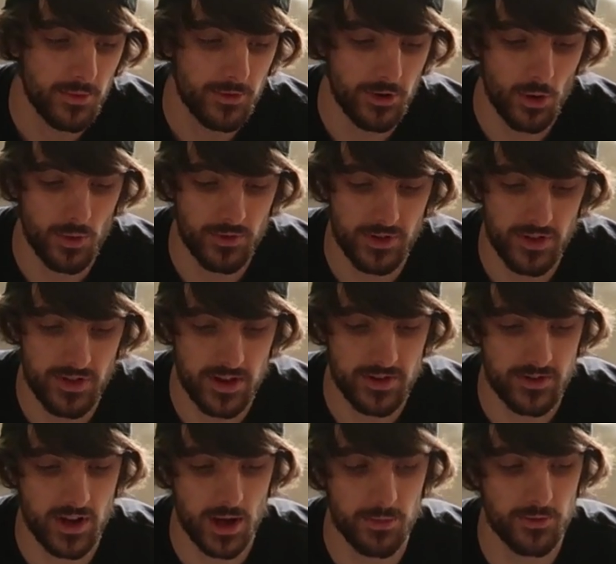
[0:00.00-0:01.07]
So obviously
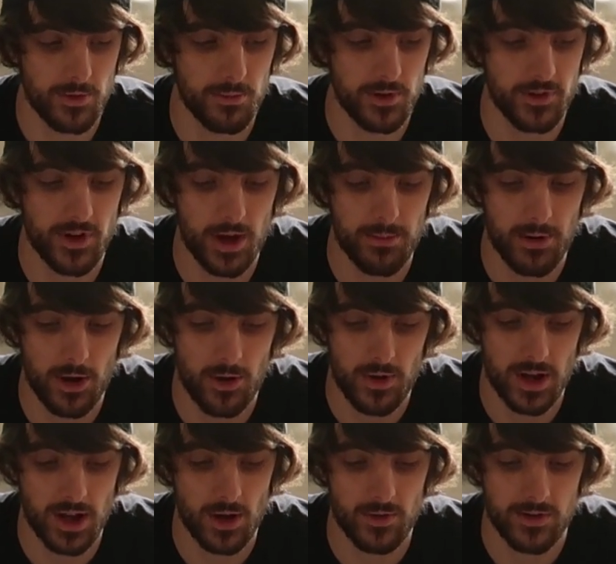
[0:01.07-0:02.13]
this comes from the turbo
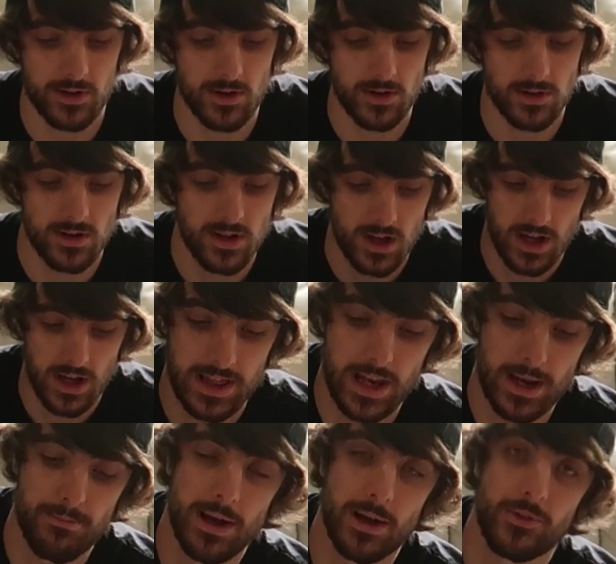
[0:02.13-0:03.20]
and goes along, then
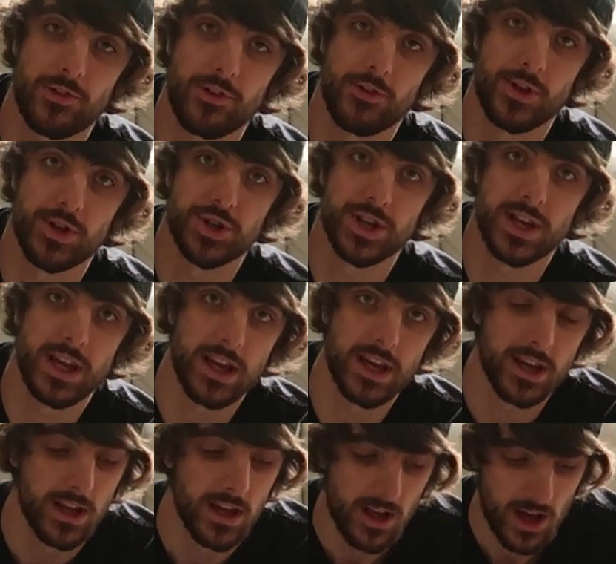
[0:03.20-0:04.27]
it mounts to your engine
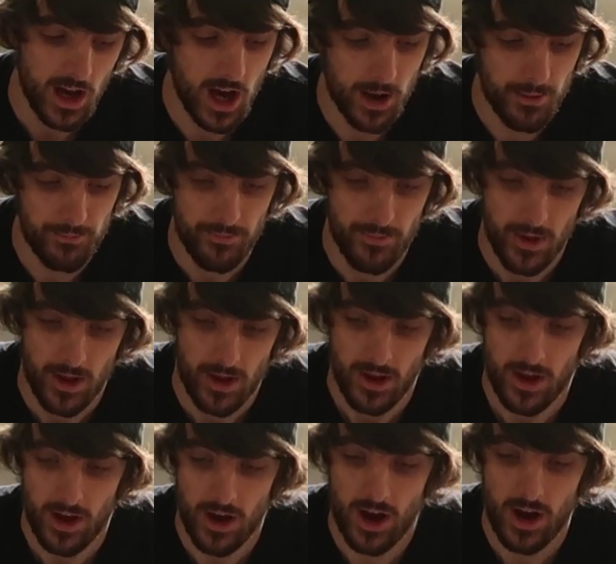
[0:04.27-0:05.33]
here. I
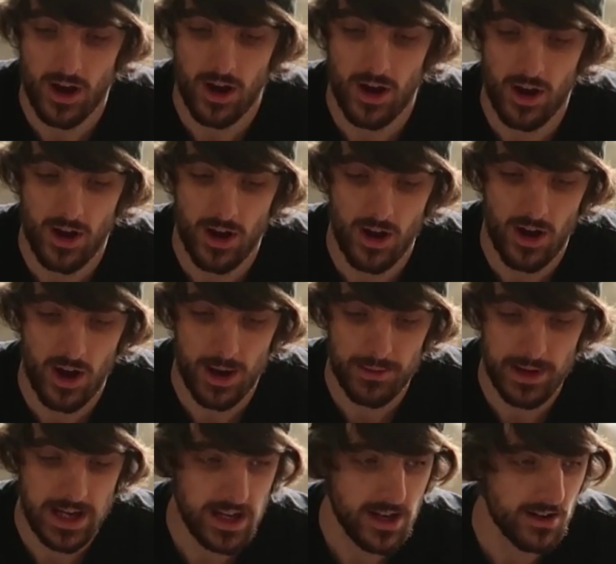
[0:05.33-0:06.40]

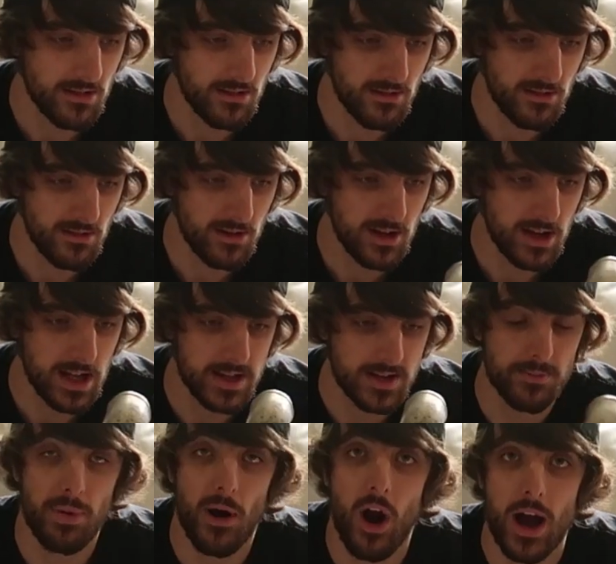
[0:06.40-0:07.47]
mean, it's
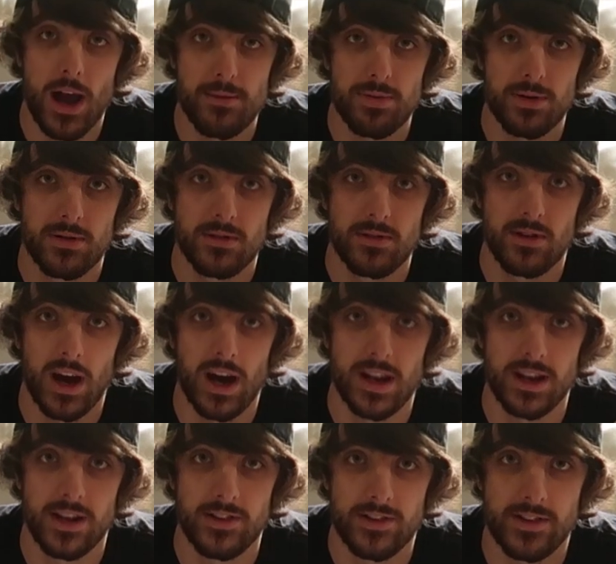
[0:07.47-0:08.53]
a pipe and
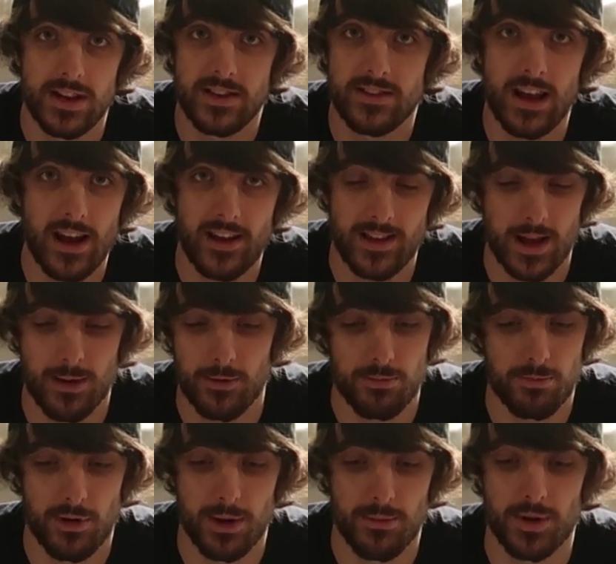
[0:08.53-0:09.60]
it's the exact same as
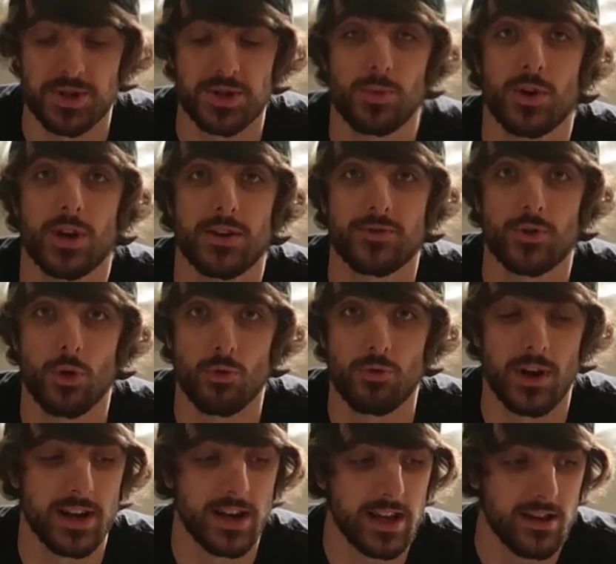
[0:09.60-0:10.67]
pretty much the one I've got
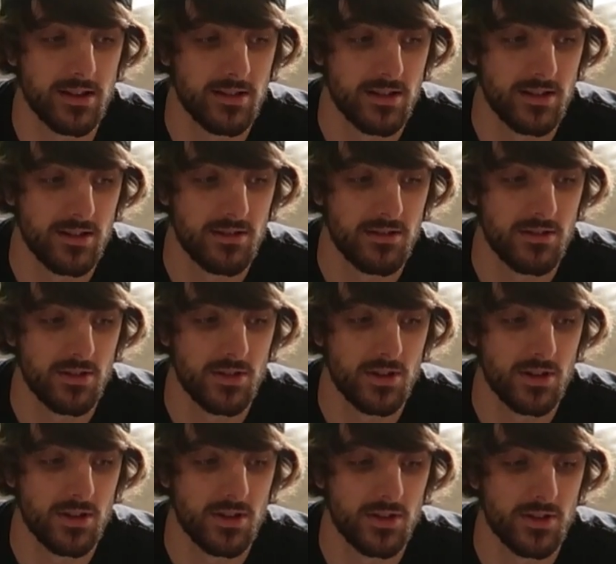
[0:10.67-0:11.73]
already.
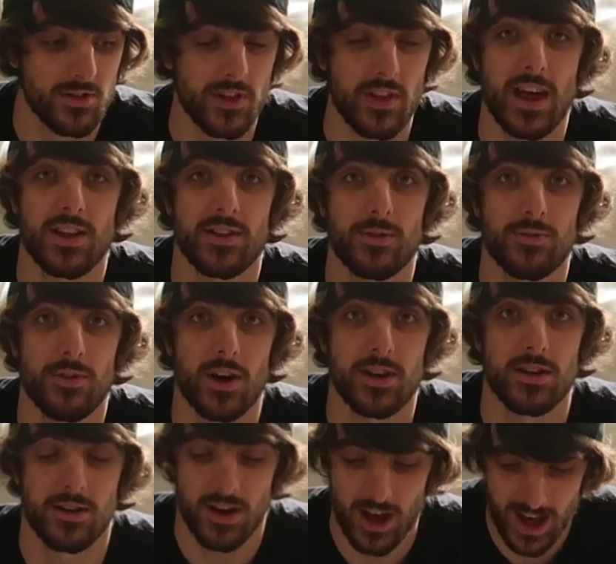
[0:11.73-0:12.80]
So that's fun.